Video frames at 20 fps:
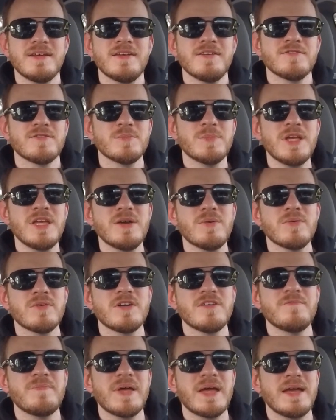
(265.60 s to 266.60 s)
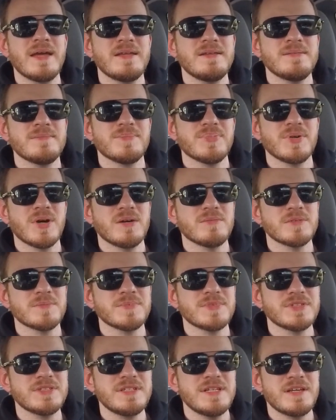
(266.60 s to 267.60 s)
For me, it would have been
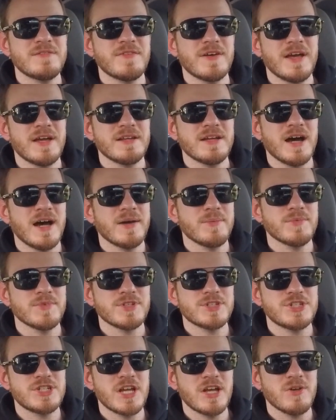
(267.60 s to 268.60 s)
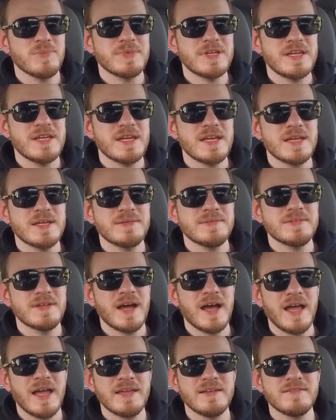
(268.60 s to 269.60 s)
probably, if I had gone with a Shelby,
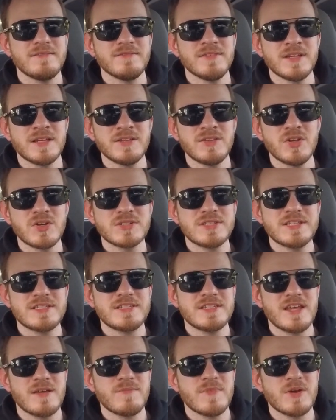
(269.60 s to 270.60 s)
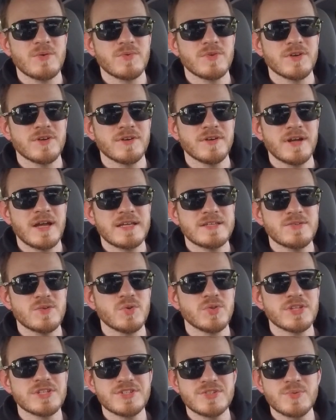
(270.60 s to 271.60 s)
I looked at some that were as
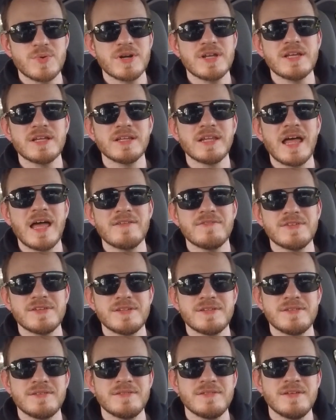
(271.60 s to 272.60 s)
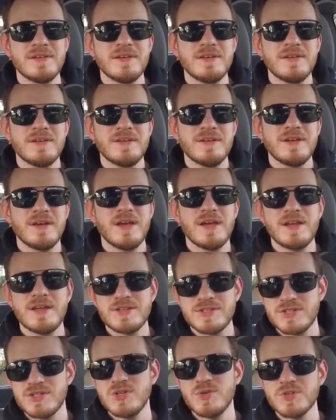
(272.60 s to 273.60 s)
old as 2011 and
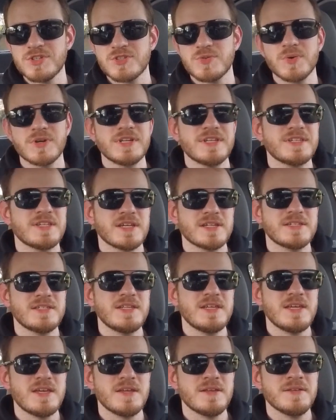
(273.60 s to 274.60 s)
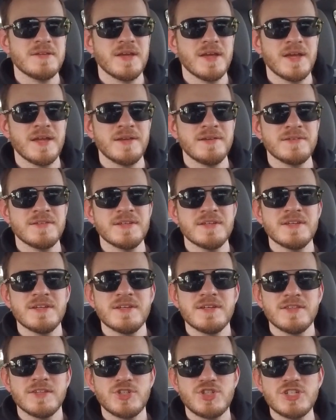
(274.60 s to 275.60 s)
as new as 2016. And
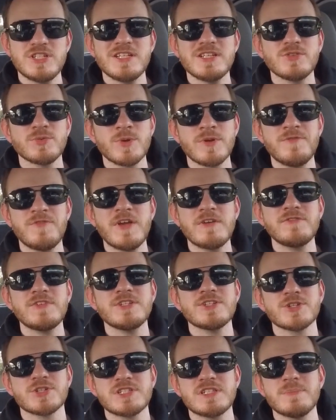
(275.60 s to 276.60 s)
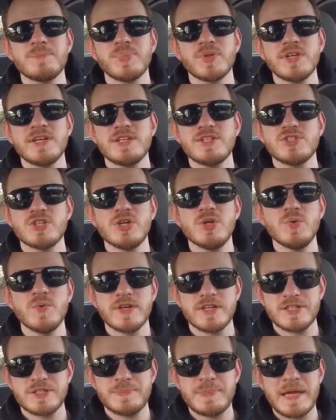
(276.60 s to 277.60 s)
the GT350s are simply too
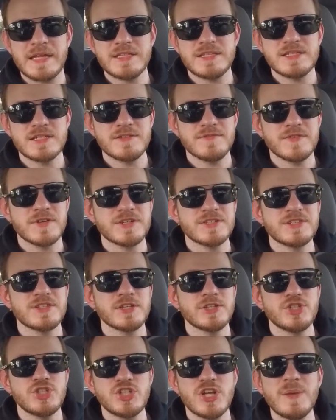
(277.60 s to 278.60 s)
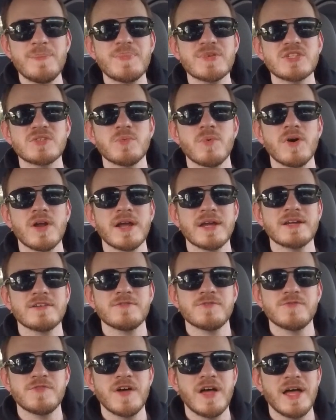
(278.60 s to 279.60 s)
expensive, because the cheapest one I could
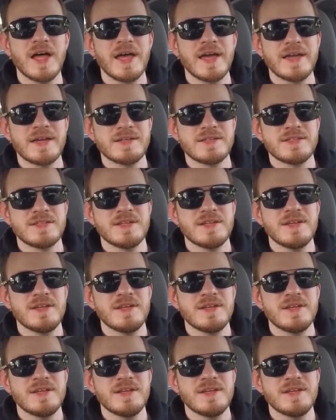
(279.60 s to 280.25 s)
find,